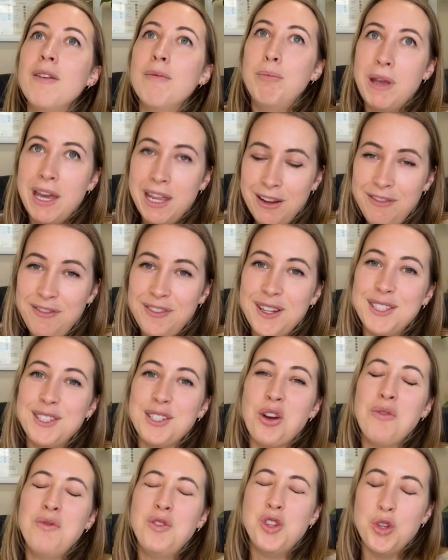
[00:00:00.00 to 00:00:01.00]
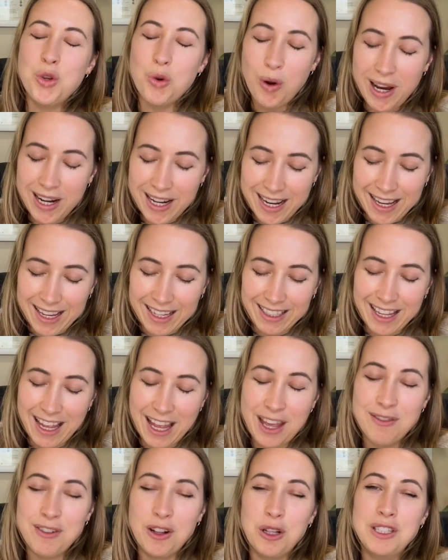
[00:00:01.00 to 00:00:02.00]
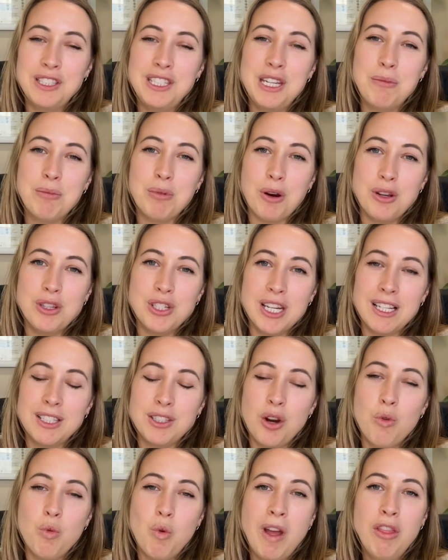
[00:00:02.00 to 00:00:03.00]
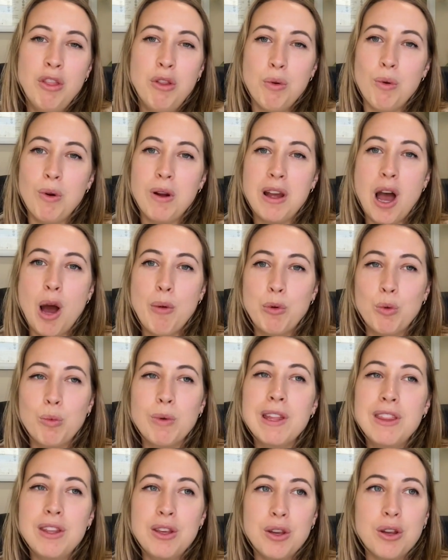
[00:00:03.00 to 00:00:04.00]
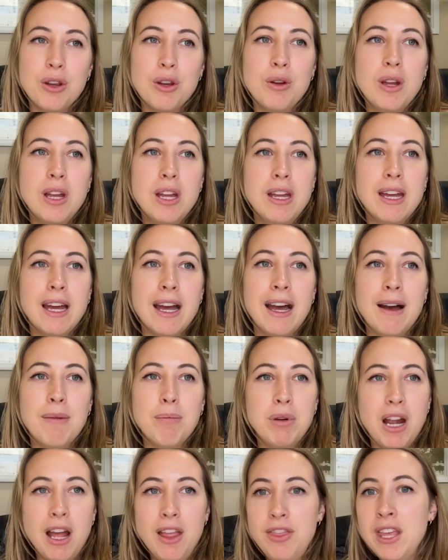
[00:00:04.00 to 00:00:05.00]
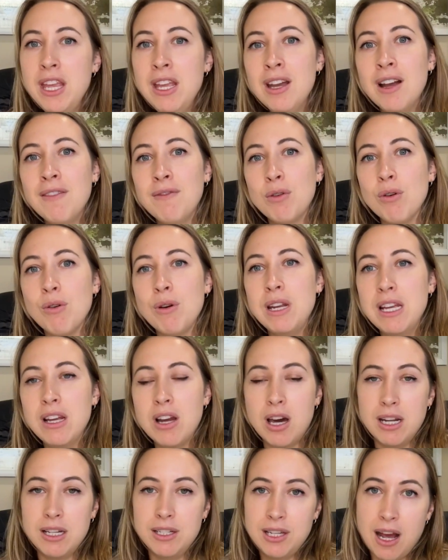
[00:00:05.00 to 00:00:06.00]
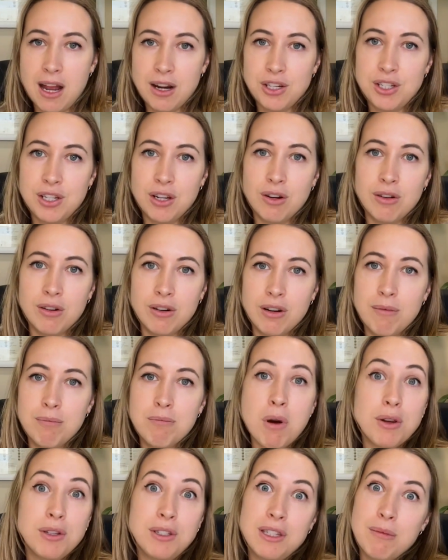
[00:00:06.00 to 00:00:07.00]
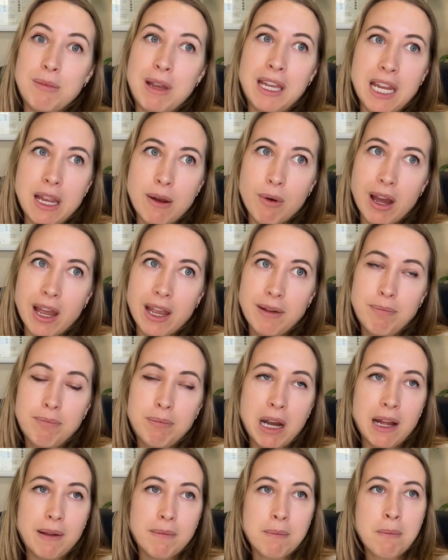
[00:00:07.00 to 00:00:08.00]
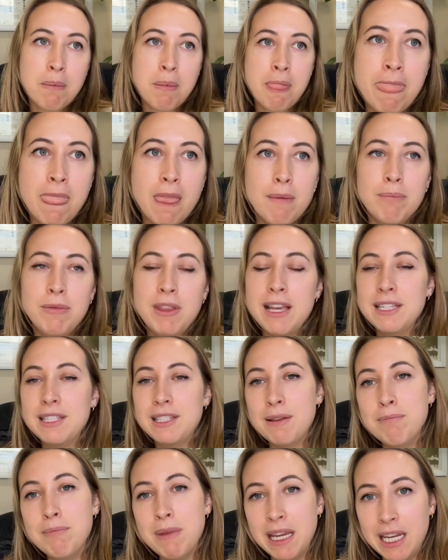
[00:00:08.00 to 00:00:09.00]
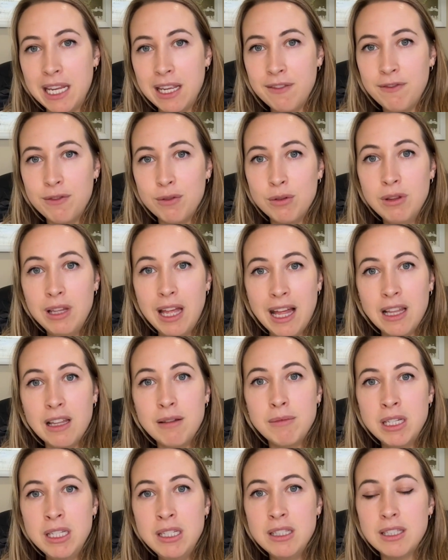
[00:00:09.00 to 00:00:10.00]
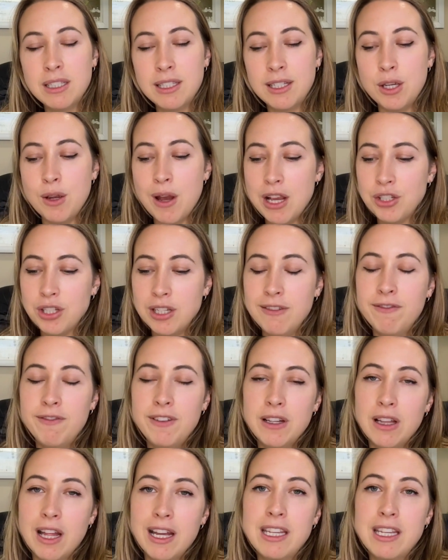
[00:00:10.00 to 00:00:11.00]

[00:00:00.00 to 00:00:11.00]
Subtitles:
benefits of joining a volunteer project. I'll run through a couple with you, but I think I've already kind of touched on most of them anyway. But there's the meaningful element. So you actually feel like